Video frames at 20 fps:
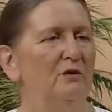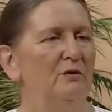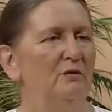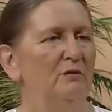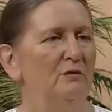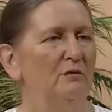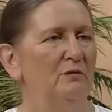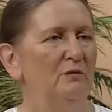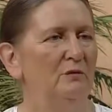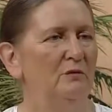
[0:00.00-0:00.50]

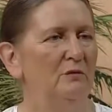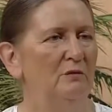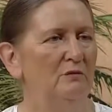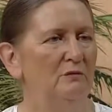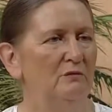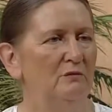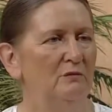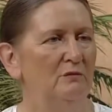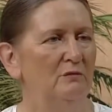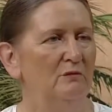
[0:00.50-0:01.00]
who
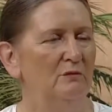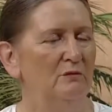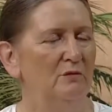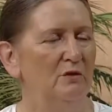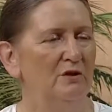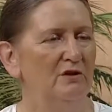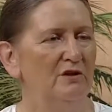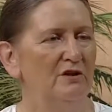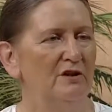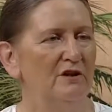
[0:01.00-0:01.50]

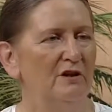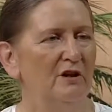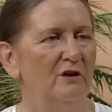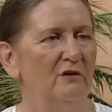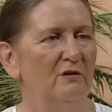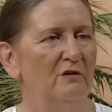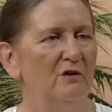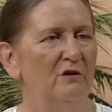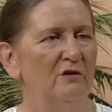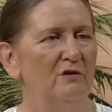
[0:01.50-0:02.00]
want to
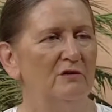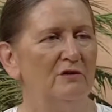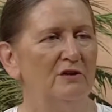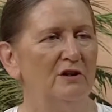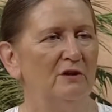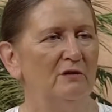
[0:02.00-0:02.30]
know God,